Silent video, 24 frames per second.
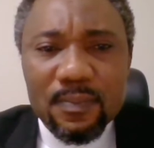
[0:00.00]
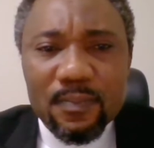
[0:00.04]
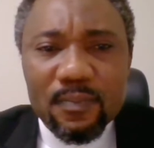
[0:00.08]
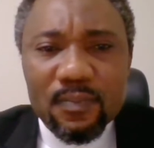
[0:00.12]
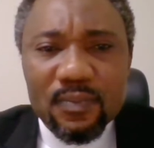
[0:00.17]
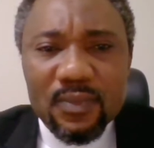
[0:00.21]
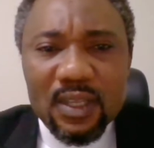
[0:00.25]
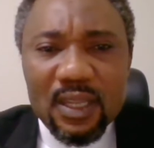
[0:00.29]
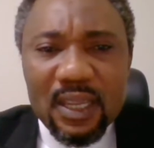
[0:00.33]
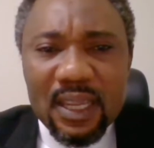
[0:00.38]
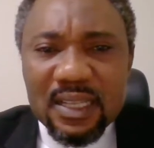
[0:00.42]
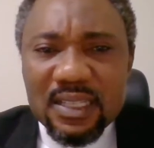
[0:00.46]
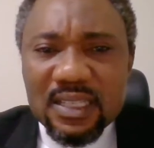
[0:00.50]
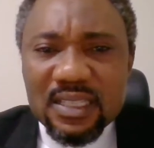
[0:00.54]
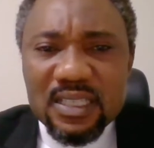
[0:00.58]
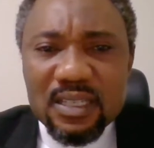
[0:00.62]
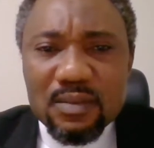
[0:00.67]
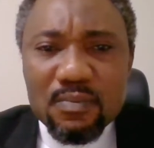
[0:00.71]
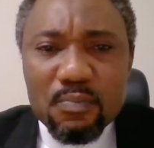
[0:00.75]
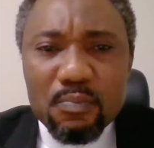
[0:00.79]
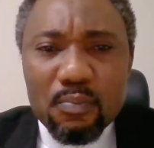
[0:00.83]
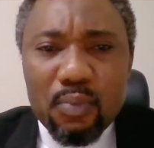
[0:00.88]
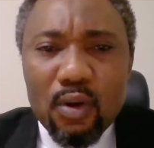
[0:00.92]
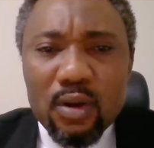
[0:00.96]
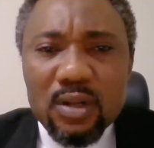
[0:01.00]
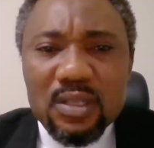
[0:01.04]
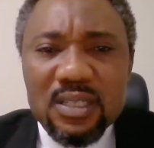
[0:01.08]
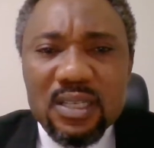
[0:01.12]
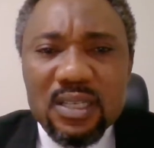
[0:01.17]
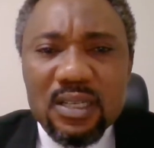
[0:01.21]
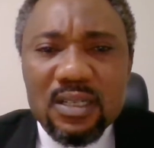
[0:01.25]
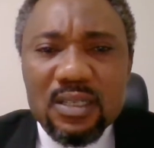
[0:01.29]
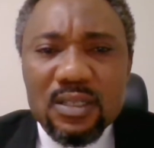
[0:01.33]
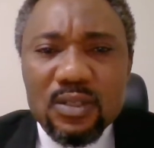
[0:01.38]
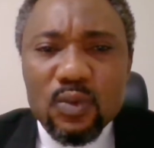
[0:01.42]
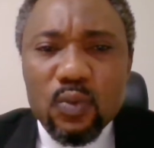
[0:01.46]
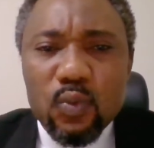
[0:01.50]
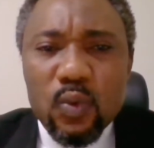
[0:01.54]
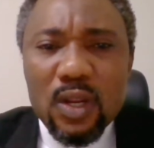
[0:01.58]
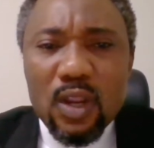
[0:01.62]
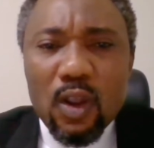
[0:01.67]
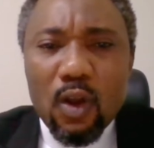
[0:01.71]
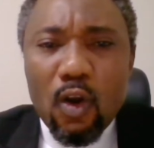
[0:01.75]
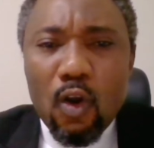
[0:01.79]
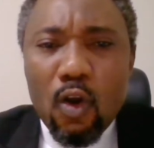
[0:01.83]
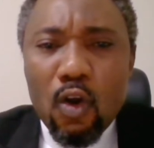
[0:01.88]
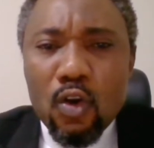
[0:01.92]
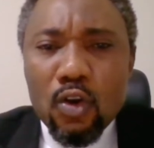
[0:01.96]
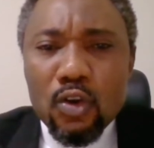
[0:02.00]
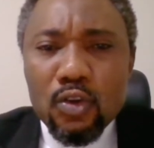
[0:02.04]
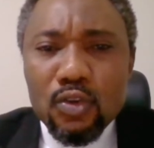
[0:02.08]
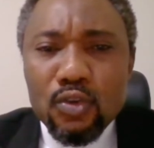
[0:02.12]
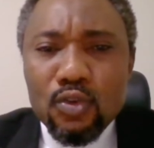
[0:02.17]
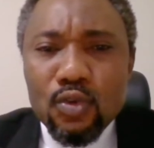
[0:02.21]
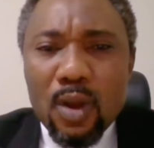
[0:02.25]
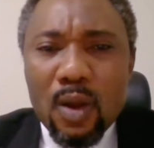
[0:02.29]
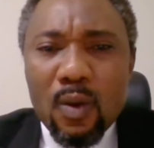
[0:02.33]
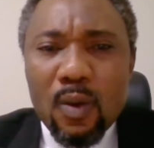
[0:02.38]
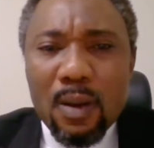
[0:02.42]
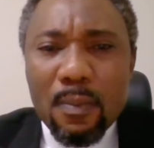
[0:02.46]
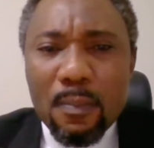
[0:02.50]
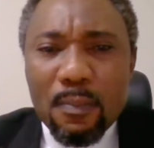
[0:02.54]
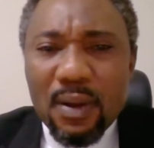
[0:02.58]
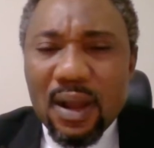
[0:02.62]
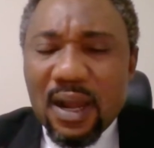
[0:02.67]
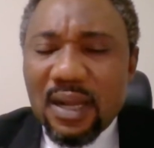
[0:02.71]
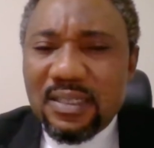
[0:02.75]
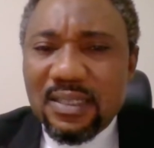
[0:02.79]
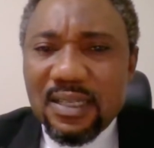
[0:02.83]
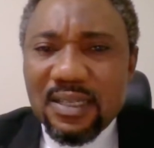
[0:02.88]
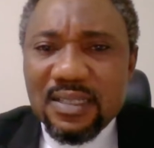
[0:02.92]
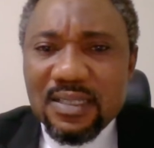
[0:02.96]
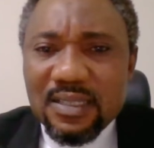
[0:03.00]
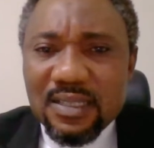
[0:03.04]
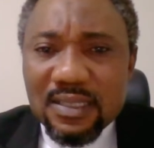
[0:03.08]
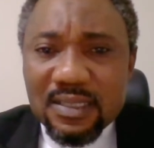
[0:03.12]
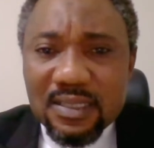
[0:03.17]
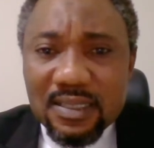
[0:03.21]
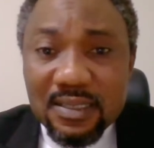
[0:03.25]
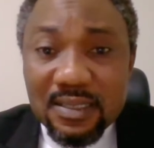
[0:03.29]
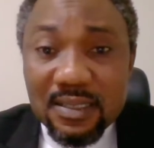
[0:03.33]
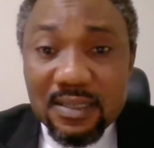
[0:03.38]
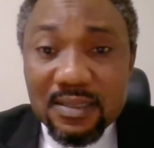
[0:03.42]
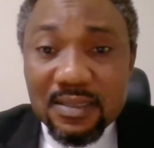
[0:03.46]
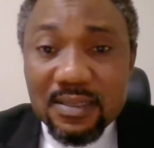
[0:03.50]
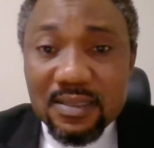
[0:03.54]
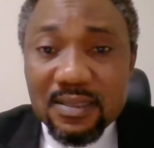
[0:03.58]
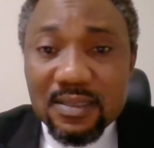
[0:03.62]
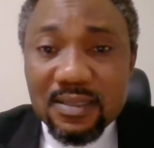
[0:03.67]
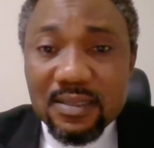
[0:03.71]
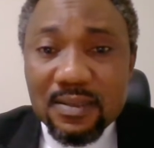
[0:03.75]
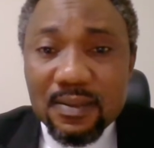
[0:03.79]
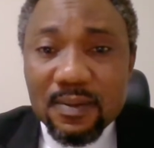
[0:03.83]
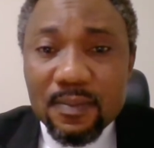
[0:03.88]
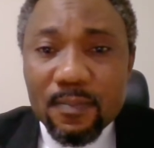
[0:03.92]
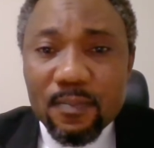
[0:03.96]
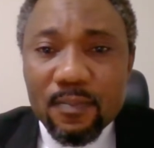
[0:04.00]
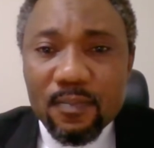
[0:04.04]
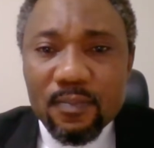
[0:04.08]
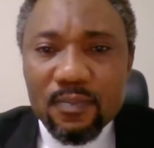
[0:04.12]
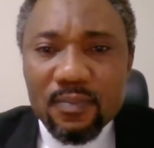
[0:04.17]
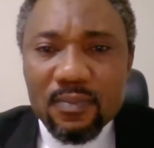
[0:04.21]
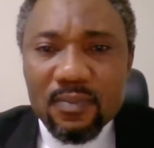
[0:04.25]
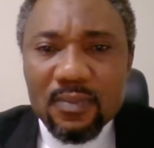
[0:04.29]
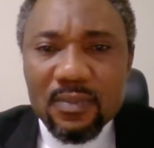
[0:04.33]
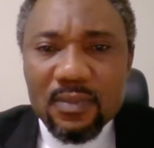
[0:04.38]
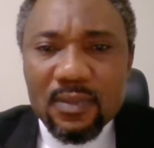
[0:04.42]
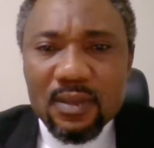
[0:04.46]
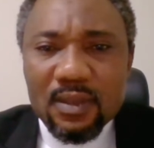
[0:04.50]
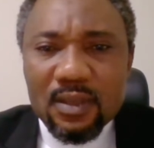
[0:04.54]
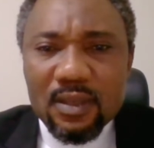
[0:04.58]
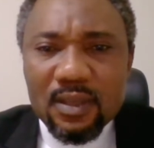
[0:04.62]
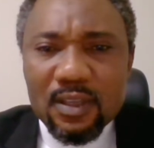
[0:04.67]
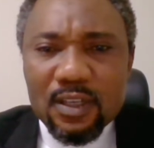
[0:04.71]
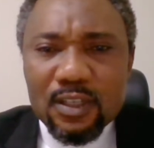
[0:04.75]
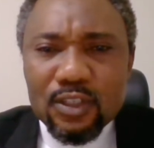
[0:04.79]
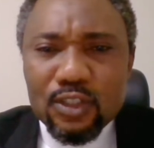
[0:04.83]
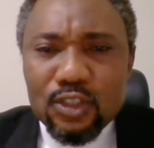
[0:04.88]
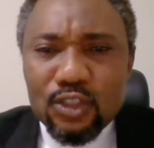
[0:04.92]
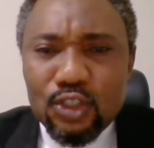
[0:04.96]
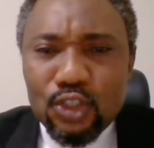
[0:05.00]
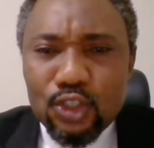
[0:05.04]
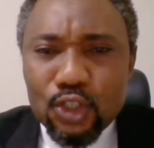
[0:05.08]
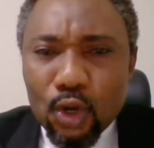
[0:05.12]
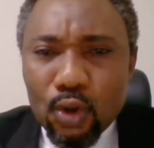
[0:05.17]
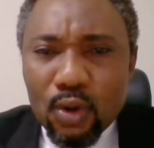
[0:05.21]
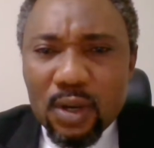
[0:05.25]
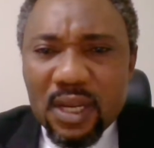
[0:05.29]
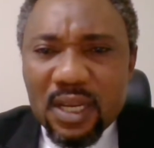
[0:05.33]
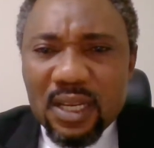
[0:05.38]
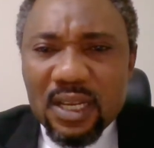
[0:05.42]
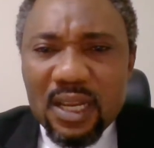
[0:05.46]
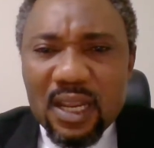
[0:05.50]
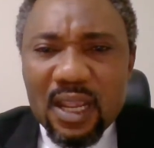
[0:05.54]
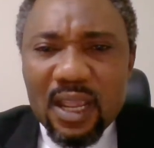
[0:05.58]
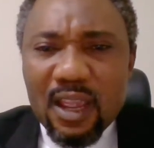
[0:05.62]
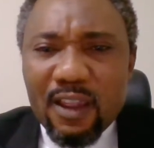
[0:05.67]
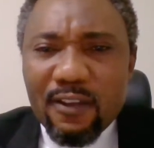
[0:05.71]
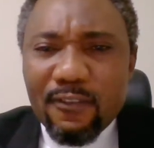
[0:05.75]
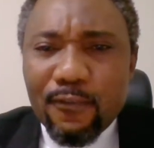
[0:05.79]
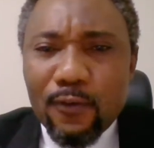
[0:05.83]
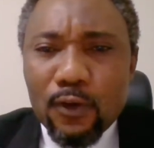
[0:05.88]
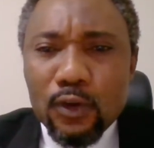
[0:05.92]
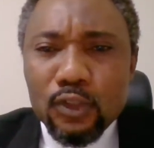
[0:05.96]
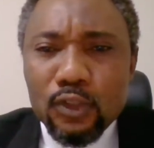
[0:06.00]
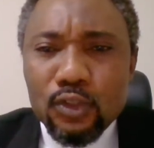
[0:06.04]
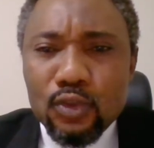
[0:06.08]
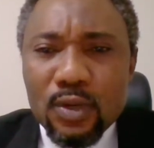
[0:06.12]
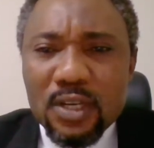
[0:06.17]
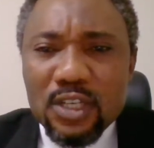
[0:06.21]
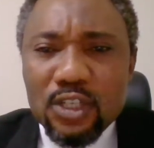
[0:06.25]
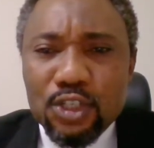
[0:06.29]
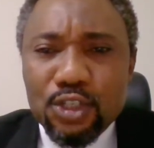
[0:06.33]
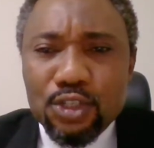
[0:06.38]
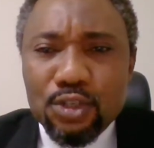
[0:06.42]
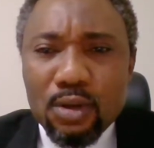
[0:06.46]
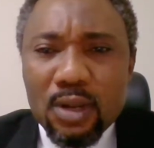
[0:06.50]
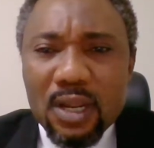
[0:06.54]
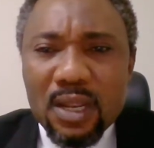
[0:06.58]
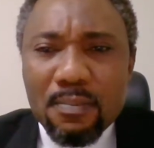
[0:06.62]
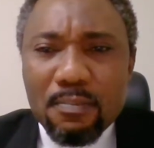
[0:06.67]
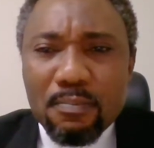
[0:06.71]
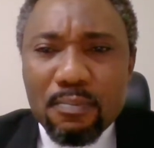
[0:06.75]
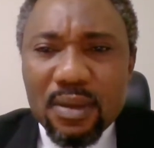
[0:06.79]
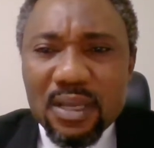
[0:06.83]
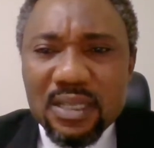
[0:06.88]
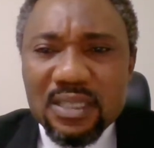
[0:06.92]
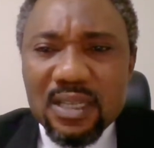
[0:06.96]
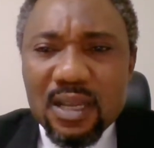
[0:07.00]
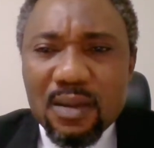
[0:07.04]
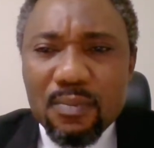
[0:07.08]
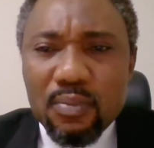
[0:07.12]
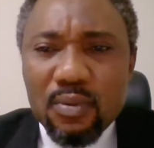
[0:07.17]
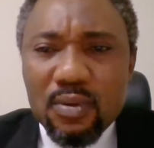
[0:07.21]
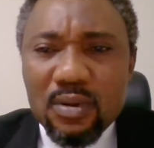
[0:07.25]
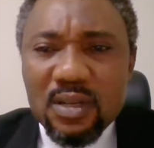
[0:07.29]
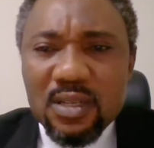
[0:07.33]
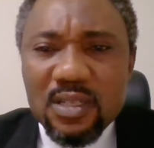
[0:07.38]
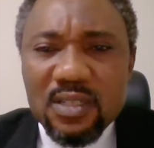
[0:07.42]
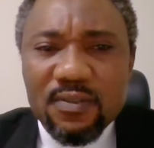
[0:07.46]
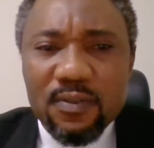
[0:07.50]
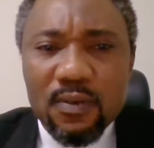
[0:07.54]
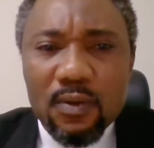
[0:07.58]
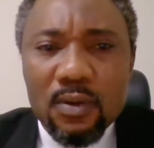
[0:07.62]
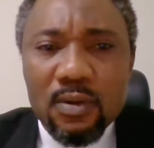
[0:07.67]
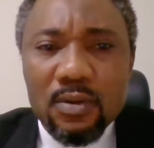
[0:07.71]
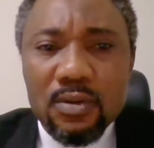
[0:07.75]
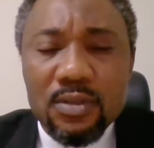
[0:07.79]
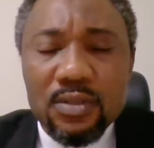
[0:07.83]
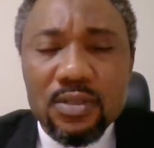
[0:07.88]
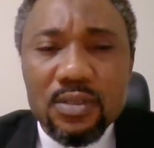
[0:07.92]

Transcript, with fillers: It is important we all do our part as citizens, join the effort to ensure a better police force,